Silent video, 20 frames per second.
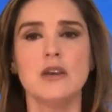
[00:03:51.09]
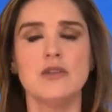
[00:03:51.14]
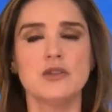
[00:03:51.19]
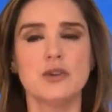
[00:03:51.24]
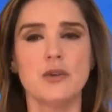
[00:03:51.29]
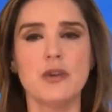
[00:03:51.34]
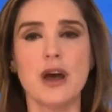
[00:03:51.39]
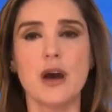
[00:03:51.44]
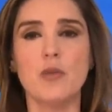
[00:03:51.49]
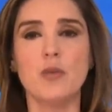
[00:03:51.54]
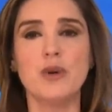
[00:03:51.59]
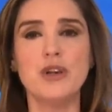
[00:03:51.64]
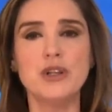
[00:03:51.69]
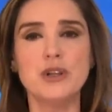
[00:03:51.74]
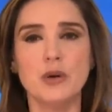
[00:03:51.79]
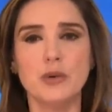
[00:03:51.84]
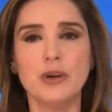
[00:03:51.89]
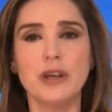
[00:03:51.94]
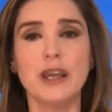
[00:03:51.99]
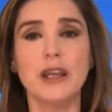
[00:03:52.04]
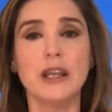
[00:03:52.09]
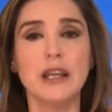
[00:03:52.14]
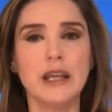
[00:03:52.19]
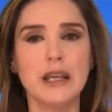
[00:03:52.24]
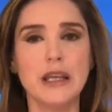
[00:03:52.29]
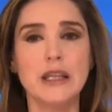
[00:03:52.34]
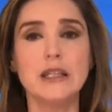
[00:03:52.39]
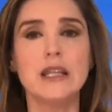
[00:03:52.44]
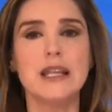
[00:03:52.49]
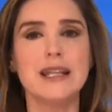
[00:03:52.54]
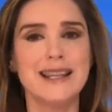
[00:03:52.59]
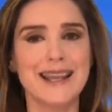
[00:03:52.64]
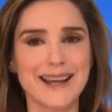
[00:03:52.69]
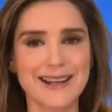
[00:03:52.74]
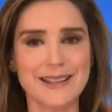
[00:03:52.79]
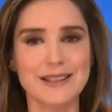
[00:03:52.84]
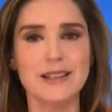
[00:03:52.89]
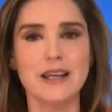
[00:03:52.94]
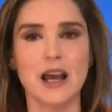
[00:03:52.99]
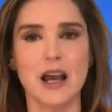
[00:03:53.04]
so that we don't get hit the
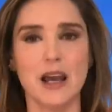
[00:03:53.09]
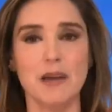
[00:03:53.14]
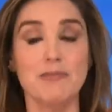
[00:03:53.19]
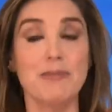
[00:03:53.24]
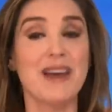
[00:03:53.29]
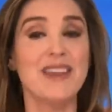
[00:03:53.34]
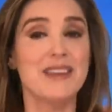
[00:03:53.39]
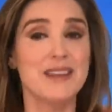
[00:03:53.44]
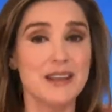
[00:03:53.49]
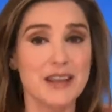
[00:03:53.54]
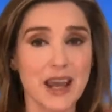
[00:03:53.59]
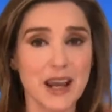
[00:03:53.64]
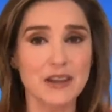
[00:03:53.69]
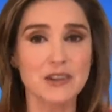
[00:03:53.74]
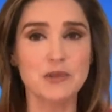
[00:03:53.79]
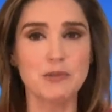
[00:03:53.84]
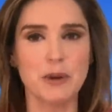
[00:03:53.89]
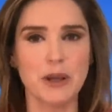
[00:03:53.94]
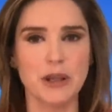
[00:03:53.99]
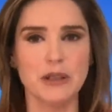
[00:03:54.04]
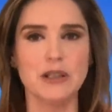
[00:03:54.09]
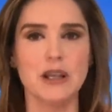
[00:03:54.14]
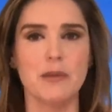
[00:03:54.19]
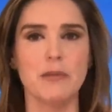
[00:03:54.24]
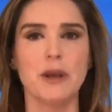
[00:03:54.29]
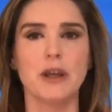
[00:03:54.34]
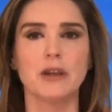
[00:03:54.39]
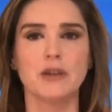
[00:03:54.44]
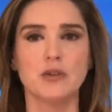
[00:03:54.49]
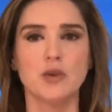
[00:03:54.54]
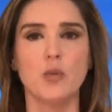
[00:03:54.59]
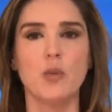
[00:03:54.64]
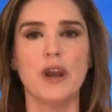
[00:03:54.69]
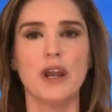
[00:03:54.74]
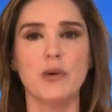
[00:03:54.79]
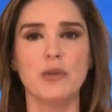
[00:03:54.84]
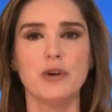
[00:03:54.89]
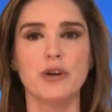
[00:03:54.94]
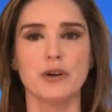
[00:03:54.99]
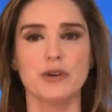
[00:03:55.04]
next time by the next pandemic the
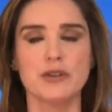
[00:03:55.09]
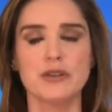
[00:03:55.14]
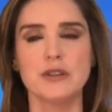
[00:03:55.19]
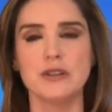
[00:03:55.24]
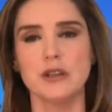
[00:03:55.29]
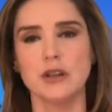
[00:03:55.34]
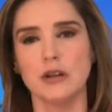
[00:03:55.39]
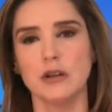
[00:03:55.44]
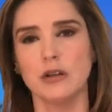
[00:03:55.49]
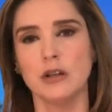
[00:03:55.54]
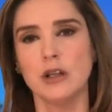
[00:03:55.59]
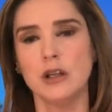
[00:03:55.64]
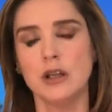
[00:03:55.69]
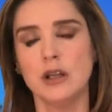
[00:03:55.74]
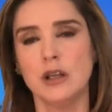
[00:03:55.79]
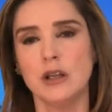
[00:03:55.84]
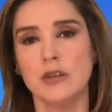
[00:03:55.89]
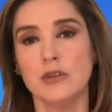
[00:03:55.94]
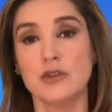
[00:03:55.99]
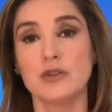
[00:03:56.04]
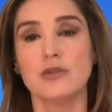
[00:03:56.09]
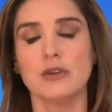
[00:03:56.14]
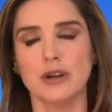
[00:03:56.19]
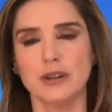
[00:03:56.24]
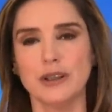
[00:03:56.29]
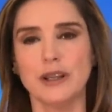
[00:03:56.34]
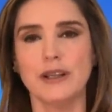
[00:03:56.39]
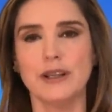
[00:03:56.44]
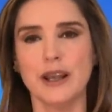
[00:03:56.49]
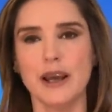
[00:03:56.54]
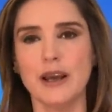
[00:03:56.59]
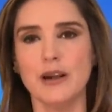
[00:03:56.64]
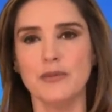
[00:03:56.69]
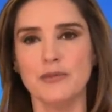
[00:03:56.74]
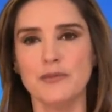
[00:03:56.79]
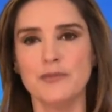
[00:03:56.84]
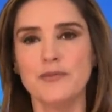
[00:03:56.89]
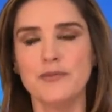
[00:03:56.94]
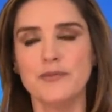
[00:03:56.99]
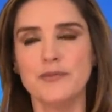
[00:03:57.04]
way we are still struggling
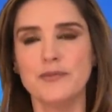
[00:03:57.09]
now.